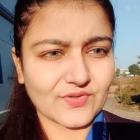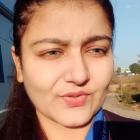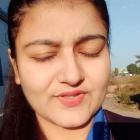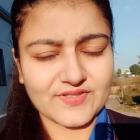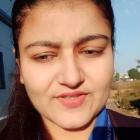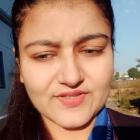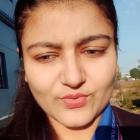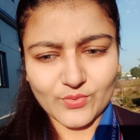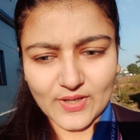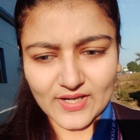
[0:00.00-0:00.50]
It's
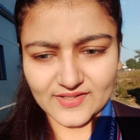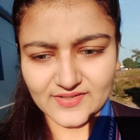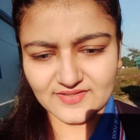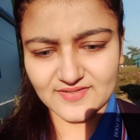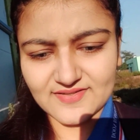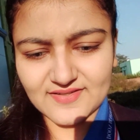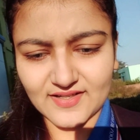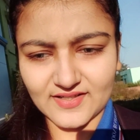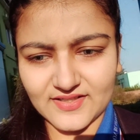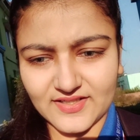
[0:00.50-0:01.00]
quite
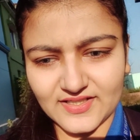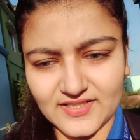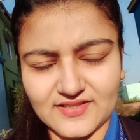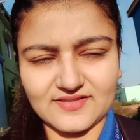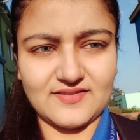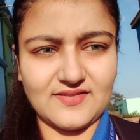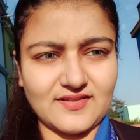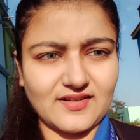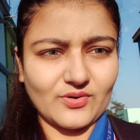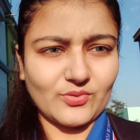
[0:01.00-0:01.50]
sunny, it's
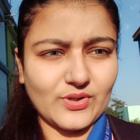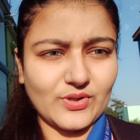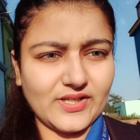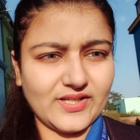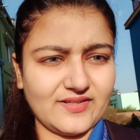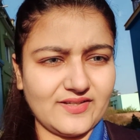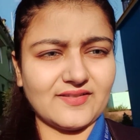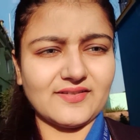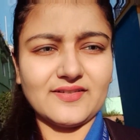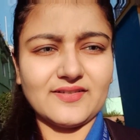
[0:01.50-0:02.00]
around
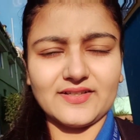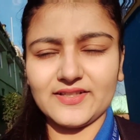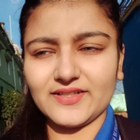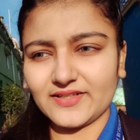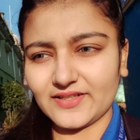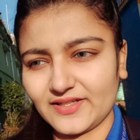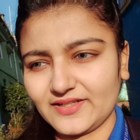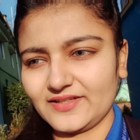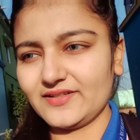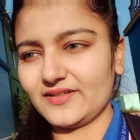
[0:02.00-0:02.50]
8:30
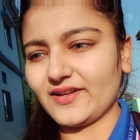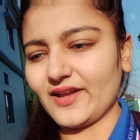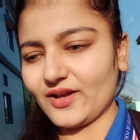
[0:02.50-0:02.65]
right now.